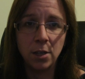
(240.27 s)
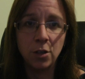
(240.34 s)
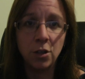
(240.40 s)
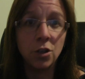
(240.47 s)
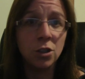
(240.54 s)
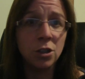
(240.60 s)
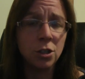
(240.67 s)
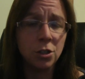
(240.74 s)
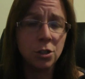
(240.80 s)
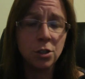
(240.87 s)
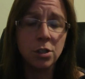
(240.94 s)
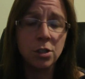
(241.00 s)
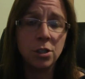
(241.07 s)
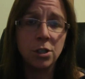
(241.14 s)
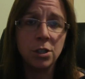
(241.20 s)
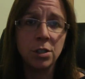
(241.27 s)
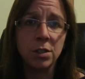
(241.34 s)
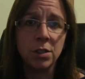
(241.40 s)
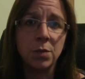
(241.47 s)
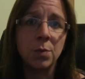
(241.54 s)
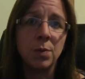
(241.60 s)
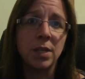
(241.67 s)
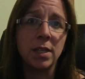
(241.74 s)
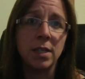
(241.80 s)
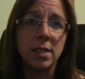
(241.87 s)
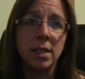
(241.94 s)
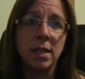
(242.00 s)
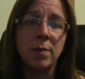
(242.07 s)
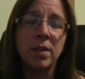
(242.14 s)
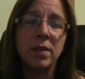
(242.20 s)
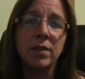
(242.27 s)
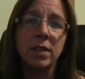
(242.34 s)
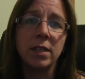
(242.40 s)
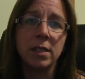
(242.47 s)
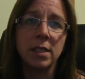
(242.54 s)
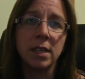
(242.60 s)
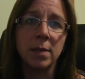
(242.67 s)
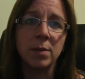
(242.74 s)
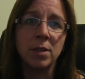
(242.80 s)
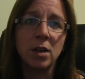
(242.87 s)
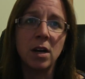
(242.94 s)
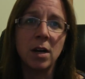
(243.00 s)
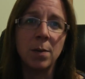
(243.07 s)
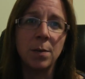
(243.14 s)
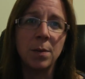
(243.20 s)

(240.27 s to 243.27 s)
No 2 students will be at the same level at the same time,